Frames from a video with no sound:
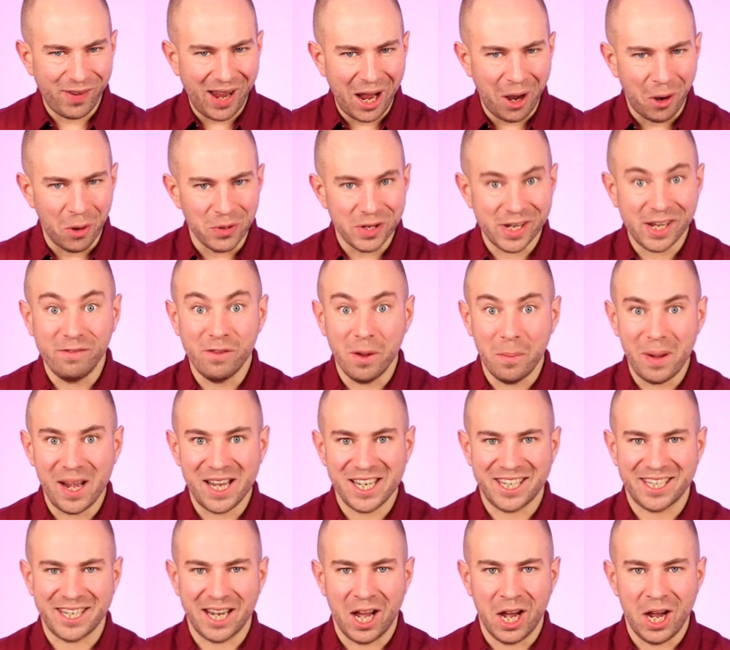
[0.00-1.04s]
found in the
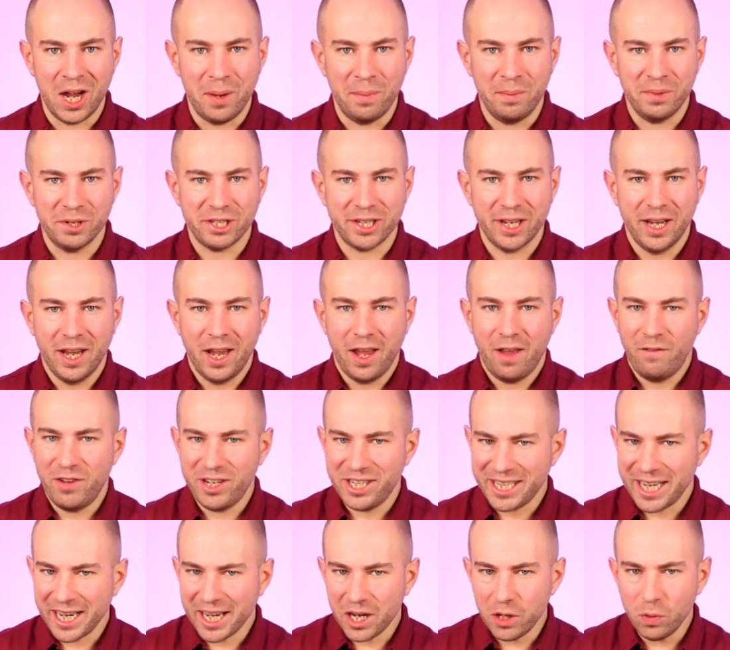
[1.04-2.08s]
best times. The
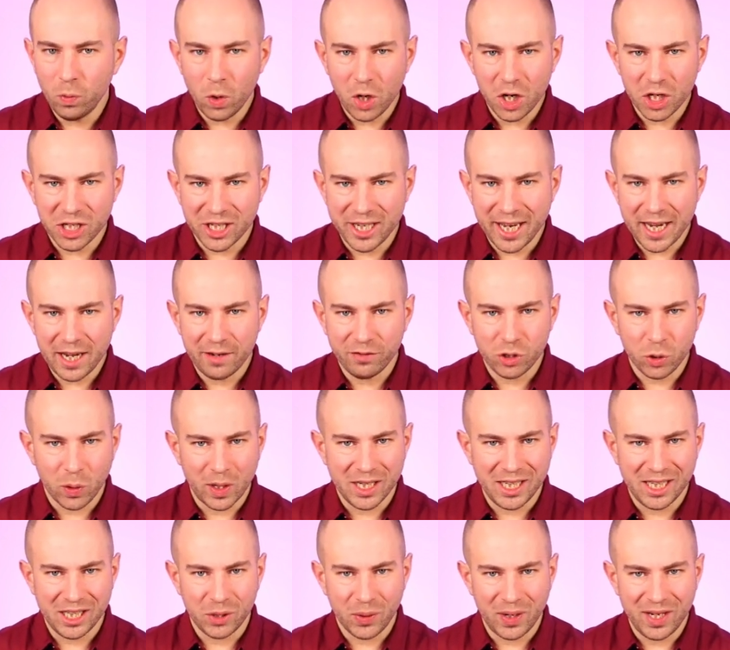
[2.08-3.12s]
second worst day of
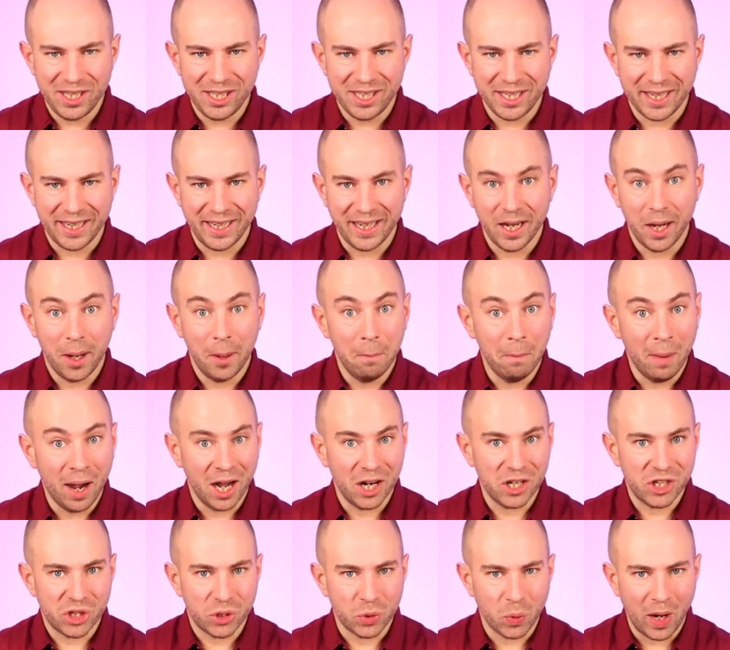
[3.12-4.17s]
twenty twenty,
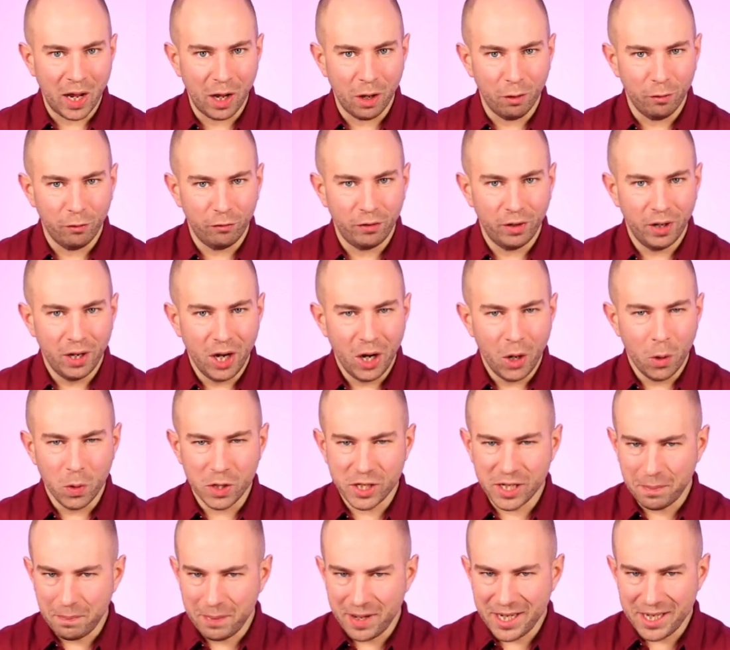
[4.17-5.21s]
March twelfth,
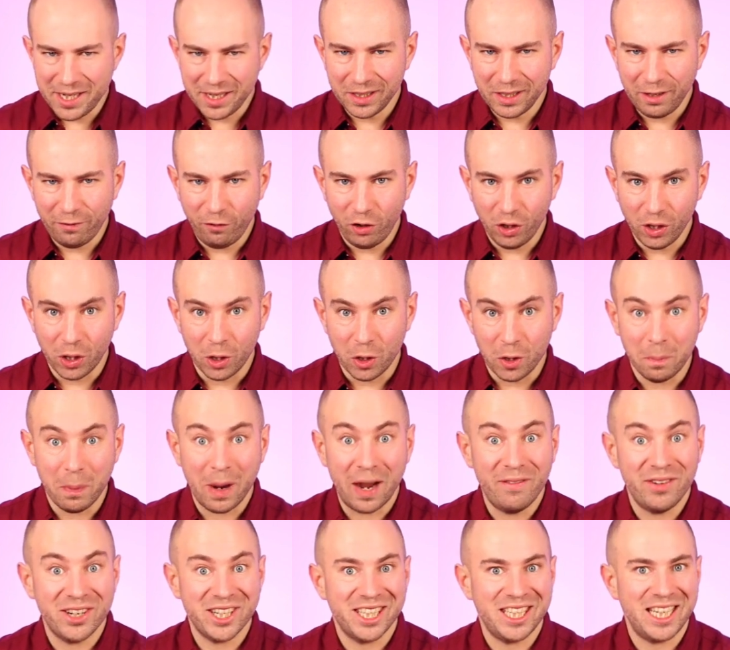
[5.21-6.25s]
was immediately followed
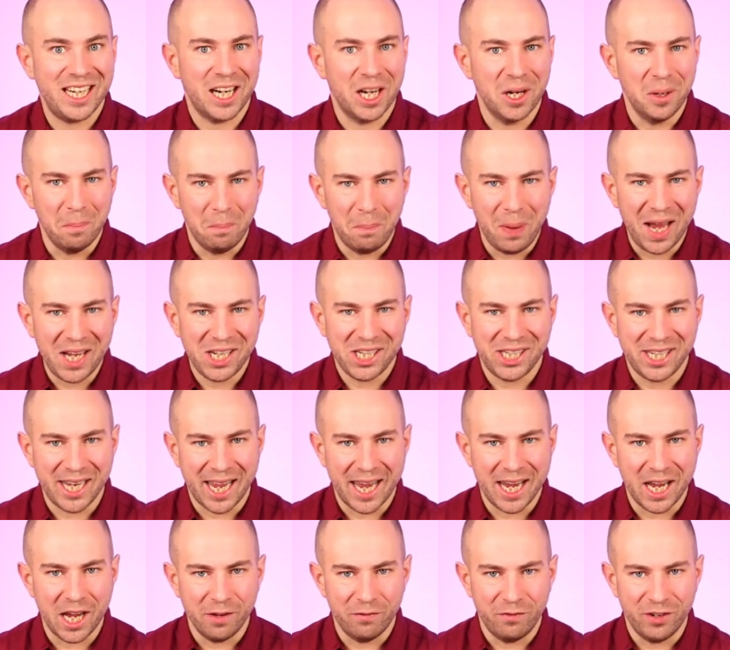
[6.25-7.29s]
by the second best
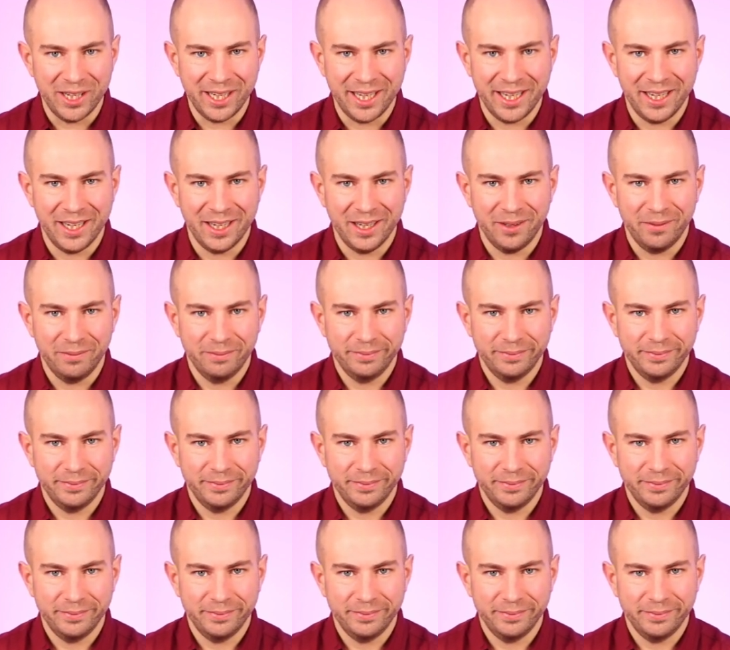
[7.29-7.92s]
day of the year.